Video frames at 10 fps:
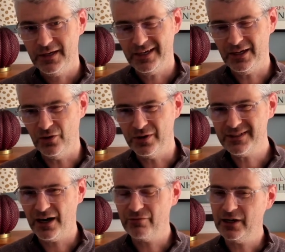is
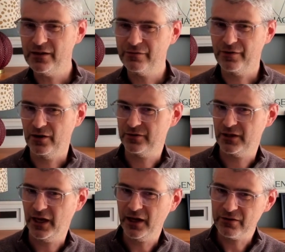that really the fault of
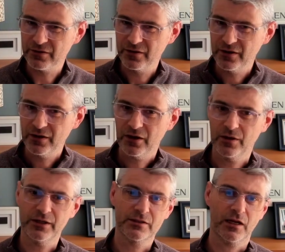the ad?
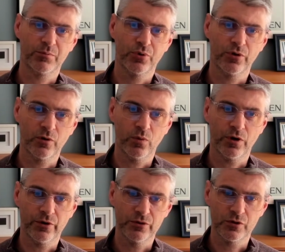It's like pouring
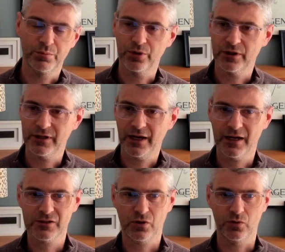water into a bucket that
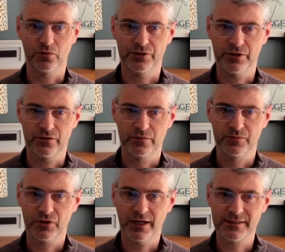has holes in it.
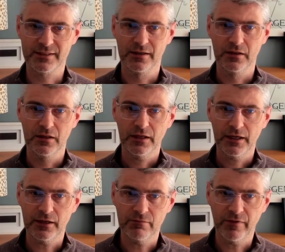So that's
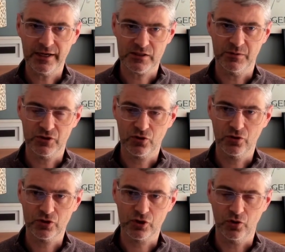investments.
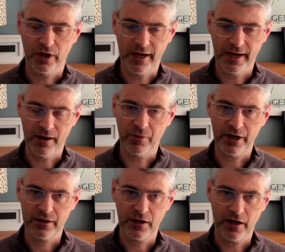So
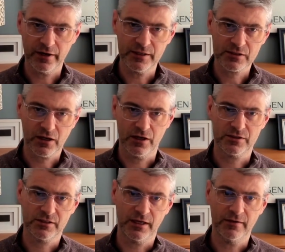are these
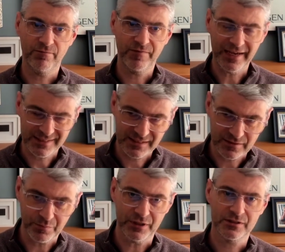costs
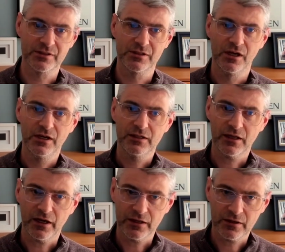investments that
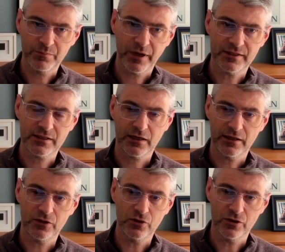I can
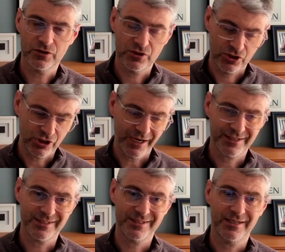basically check
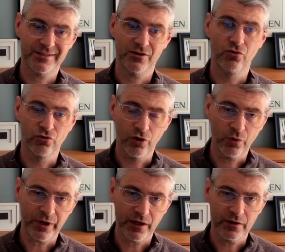to see is it
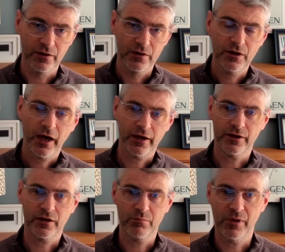growing and I
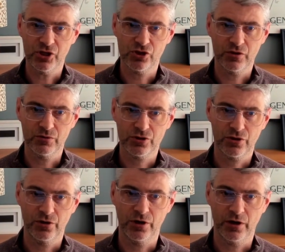can measure the
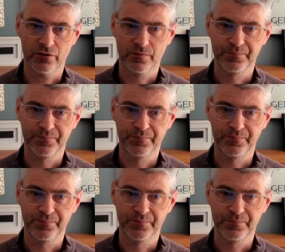return on it?